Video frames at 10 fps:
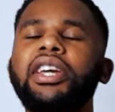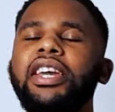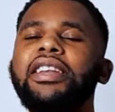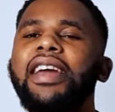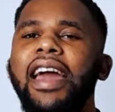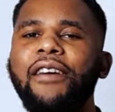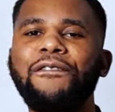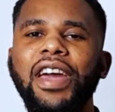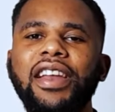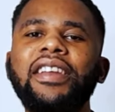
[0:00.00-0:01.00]
in
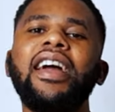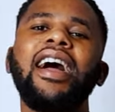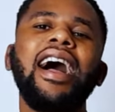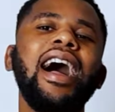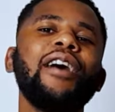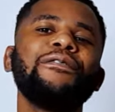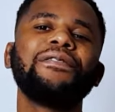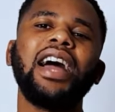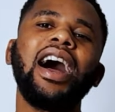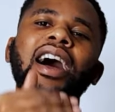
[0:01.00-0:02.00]
heaven
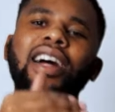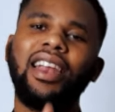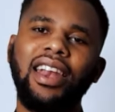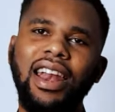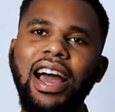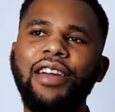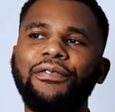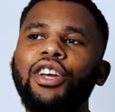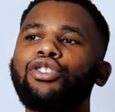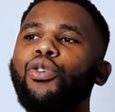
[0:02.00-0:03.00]
after life.